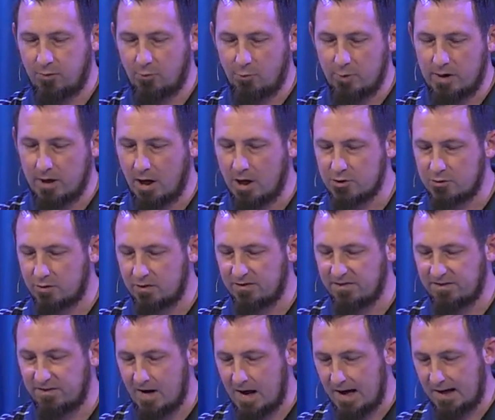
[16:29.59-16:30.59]
300
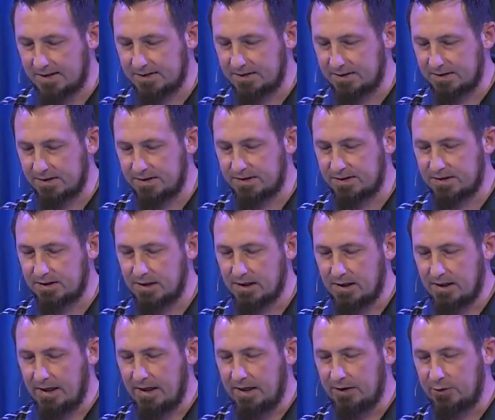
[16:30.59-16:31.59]
foxes
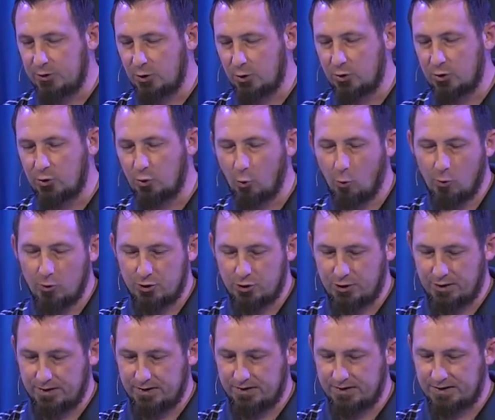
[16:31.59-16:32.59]
and took
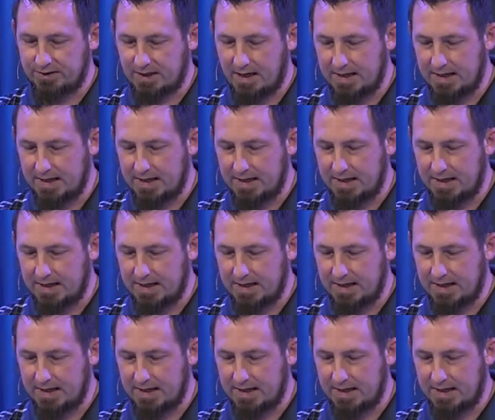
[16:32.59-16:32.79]
torches,